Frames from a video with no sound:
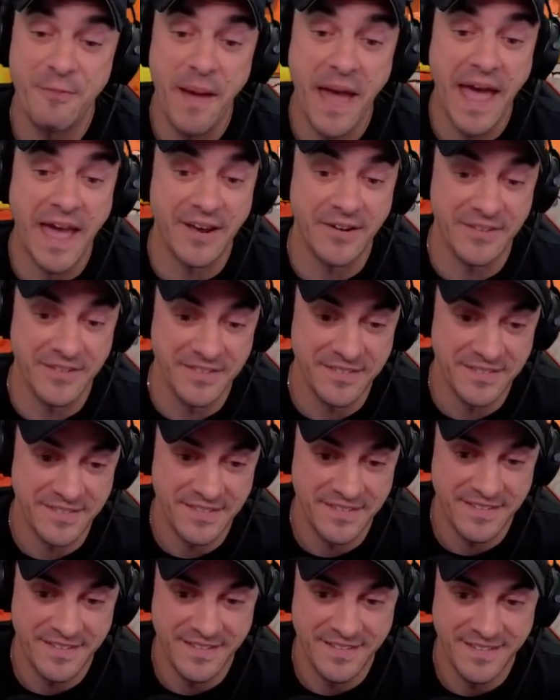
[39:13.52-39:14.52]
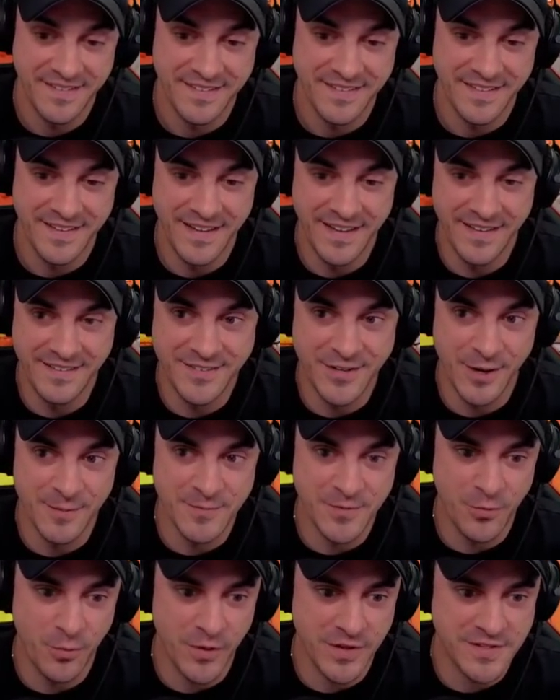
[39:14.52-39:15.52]
battle in
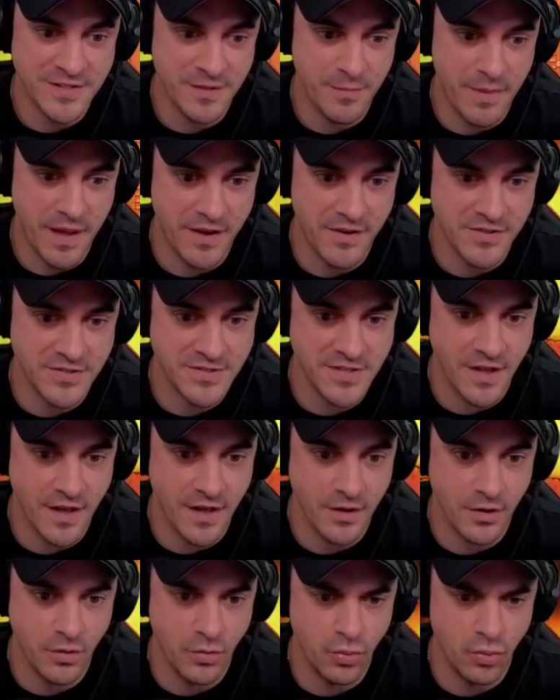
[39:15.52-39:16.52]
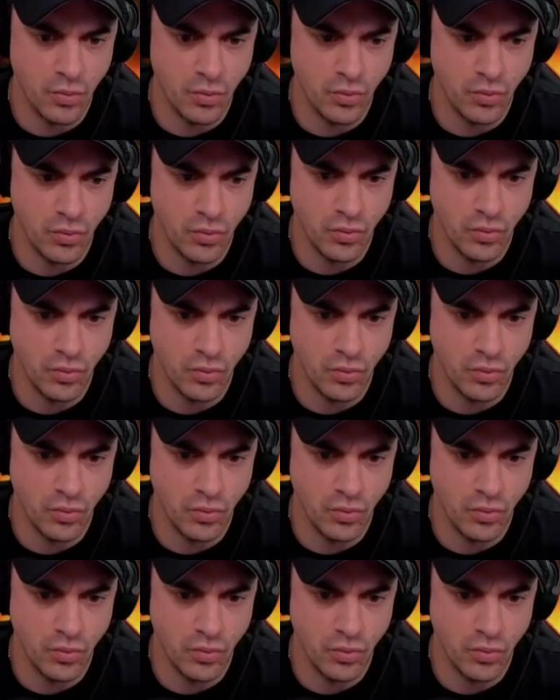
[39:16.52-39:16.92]
terms of what's the better song. Ooh.